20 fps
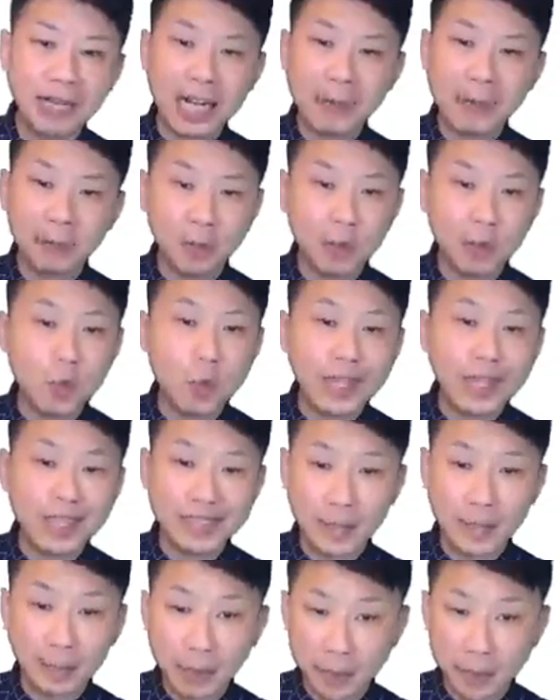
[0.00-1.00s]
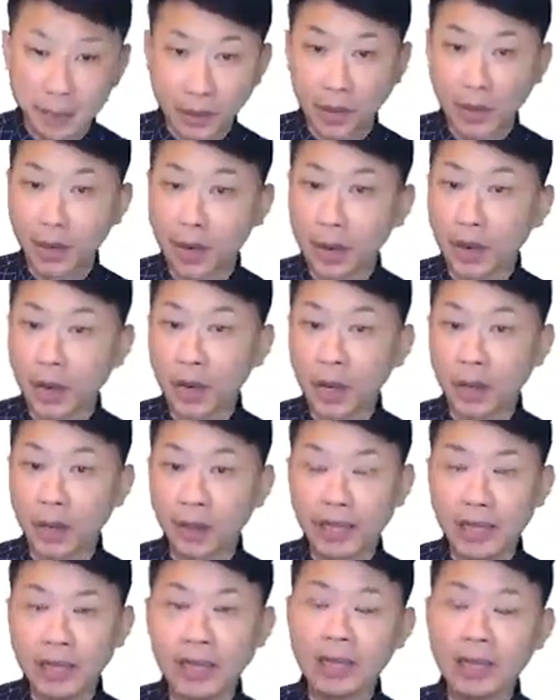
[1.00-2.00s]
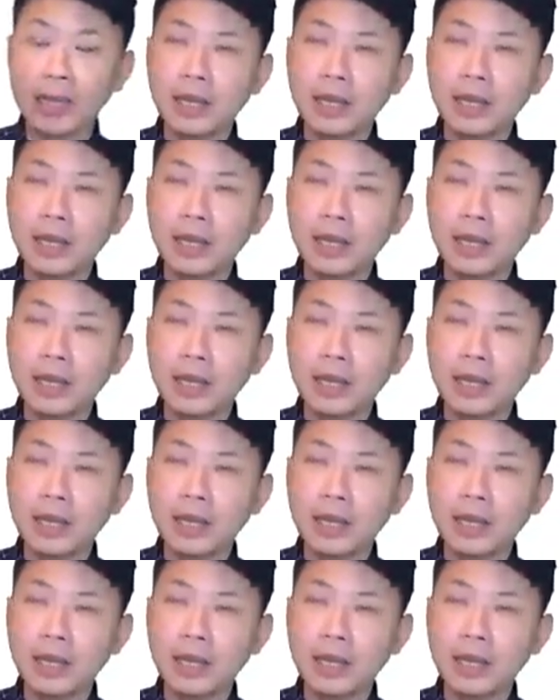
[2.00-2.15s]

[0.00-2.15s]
up to 1 computer. Okay,